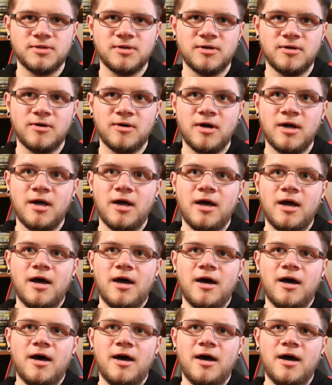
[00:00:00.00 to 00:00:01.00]
So
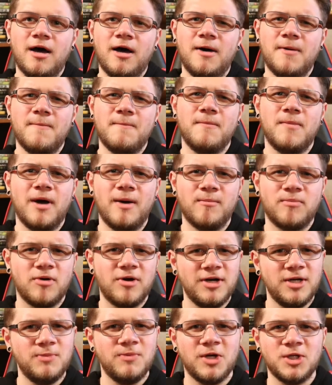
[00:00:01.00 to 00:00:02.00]
I'm
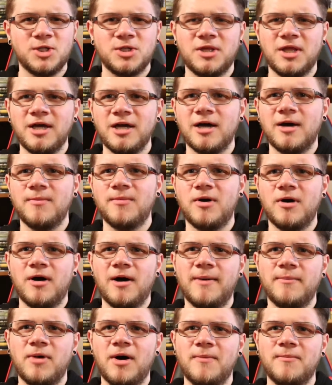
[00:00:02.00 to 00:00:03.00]
pretty much think I'm
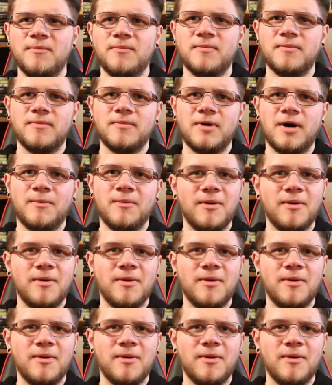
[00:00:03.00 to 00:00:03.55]
on